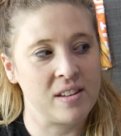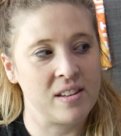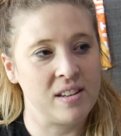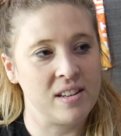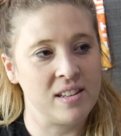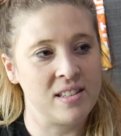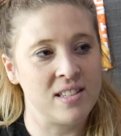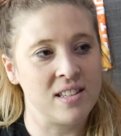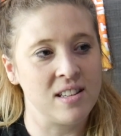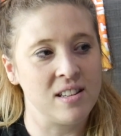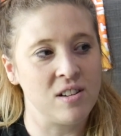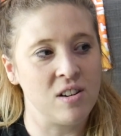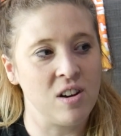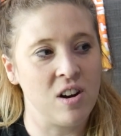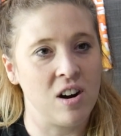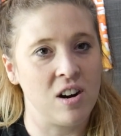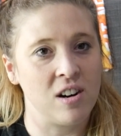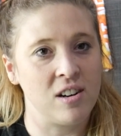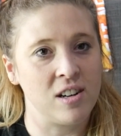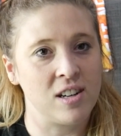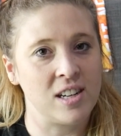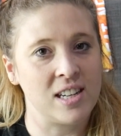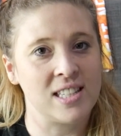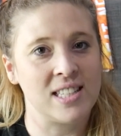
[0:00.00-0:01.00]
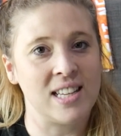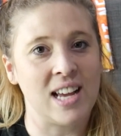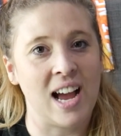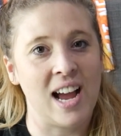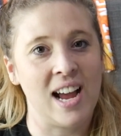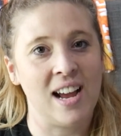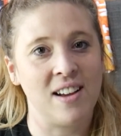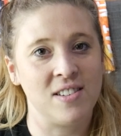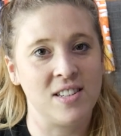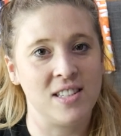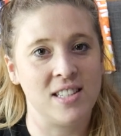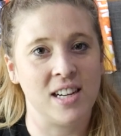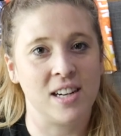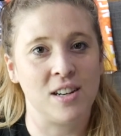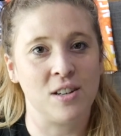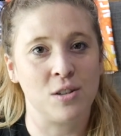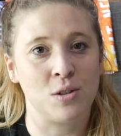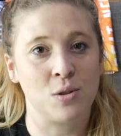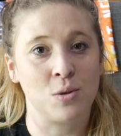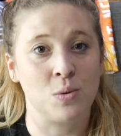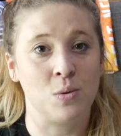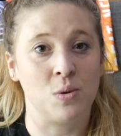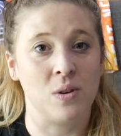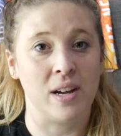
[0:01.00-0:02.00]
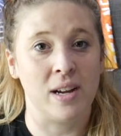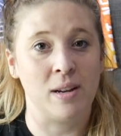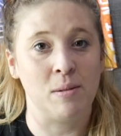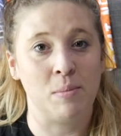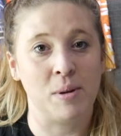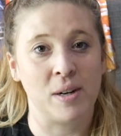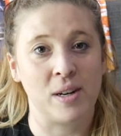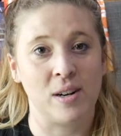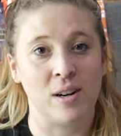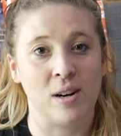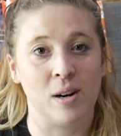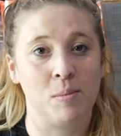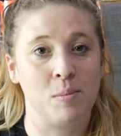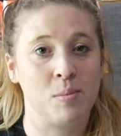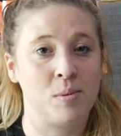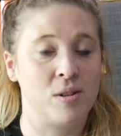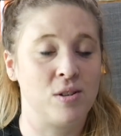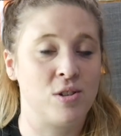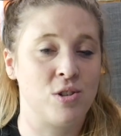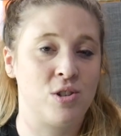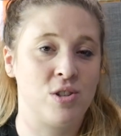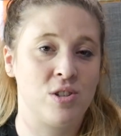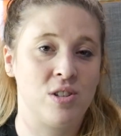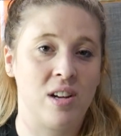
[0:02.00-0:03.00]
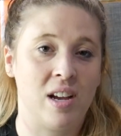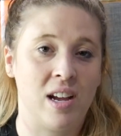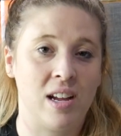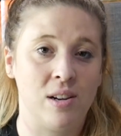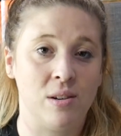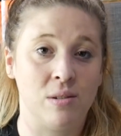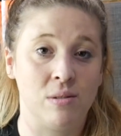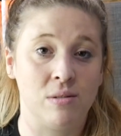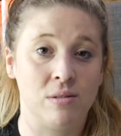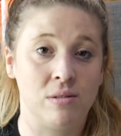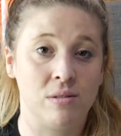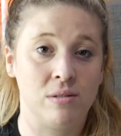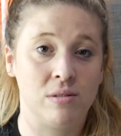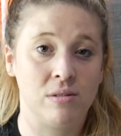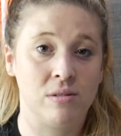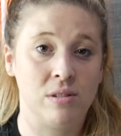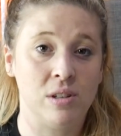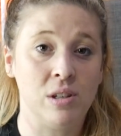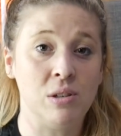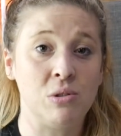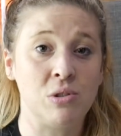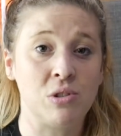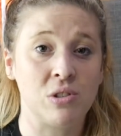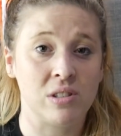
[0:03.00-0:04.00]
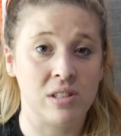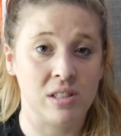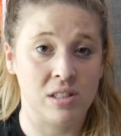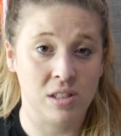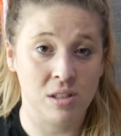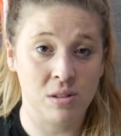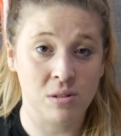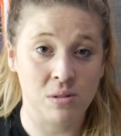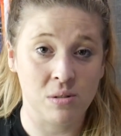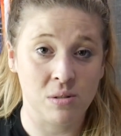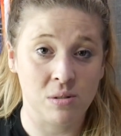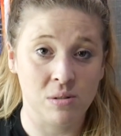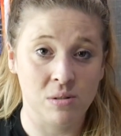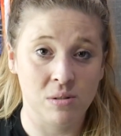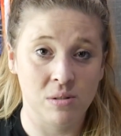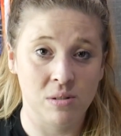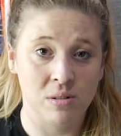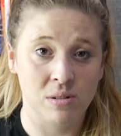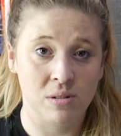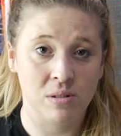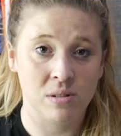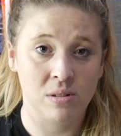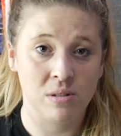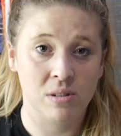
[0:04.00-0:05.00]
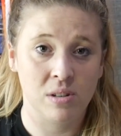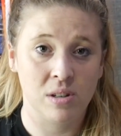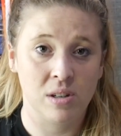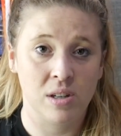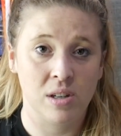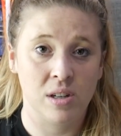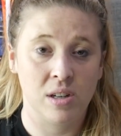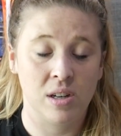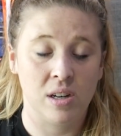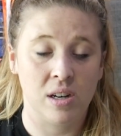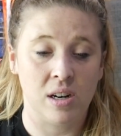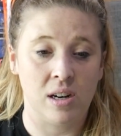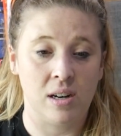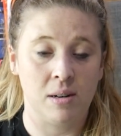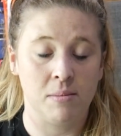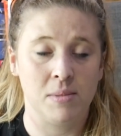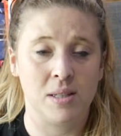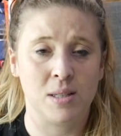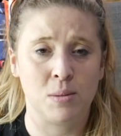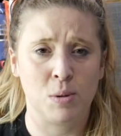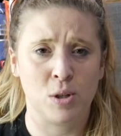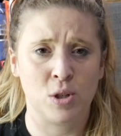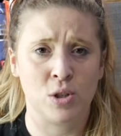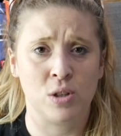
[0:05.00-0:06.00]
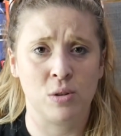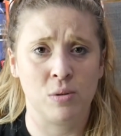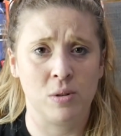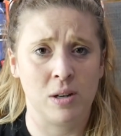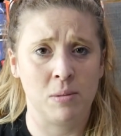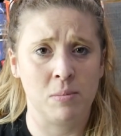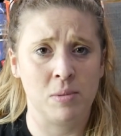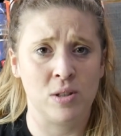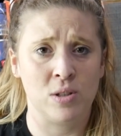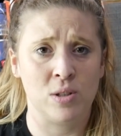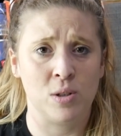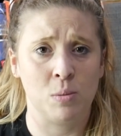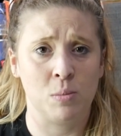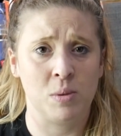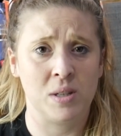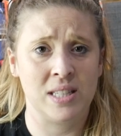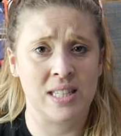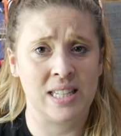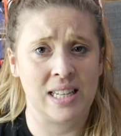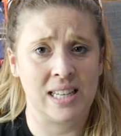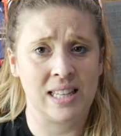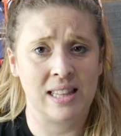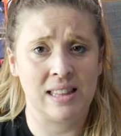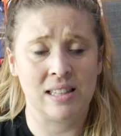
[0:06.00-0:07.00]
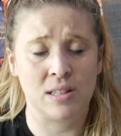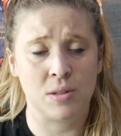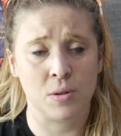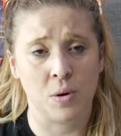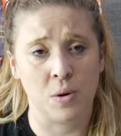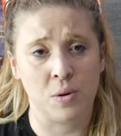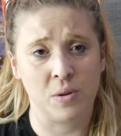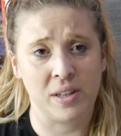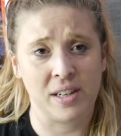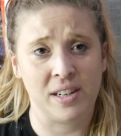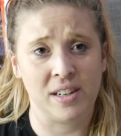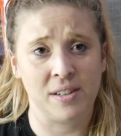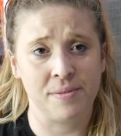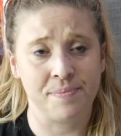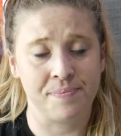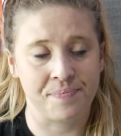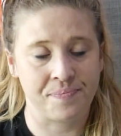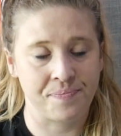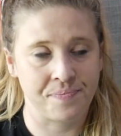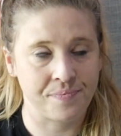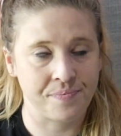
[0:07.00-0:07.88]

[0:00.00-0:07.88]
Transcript: it's a little harder because I have to take her to school and pick her up, which I don't usually do, especially when I've been so busy this whole year.